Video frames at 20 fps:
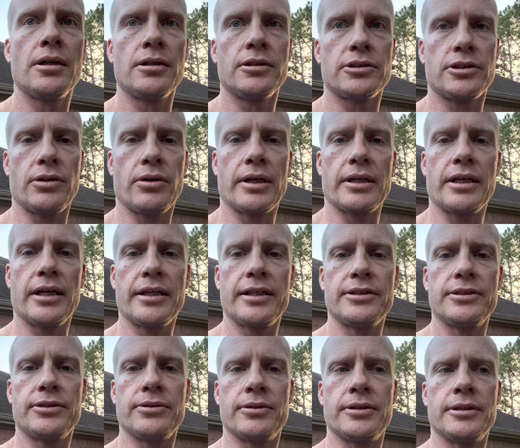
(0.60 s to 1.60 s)
So I got
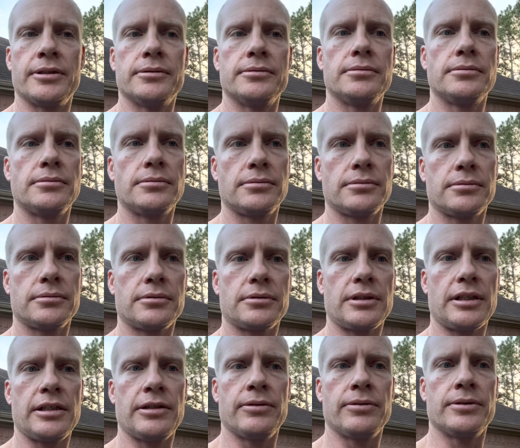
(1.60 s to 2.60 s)
into it.
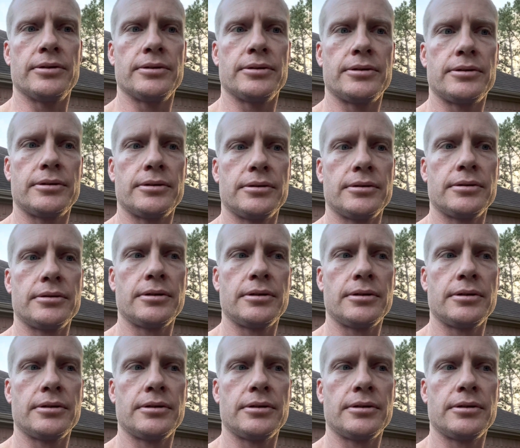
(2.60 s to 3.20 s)
It was